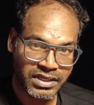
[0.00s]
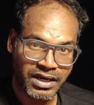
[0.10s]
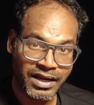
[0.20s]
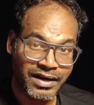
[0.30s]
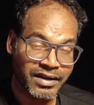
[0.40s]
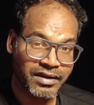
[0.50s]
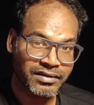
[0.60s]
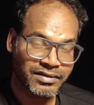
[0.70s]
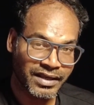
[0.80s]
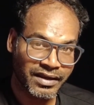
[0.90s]
critical
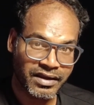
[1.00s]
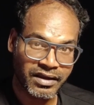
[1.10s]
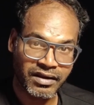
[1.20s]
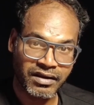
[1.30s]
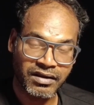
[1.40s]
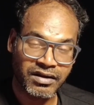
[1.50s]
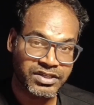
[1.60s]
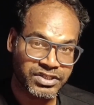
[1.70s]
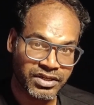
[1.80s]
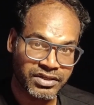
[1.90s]
thinking,
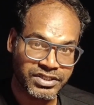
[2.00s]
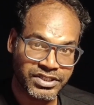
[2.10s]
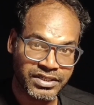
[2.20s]
research.